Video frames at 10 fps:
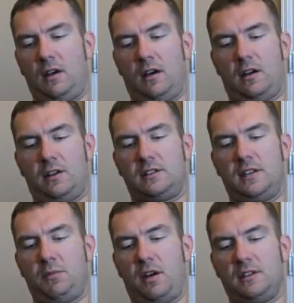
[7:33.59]
on a
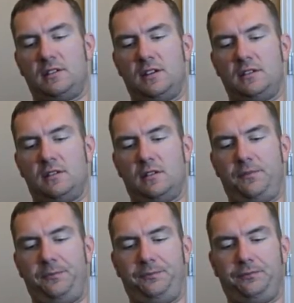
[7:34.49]
CMOS sensor.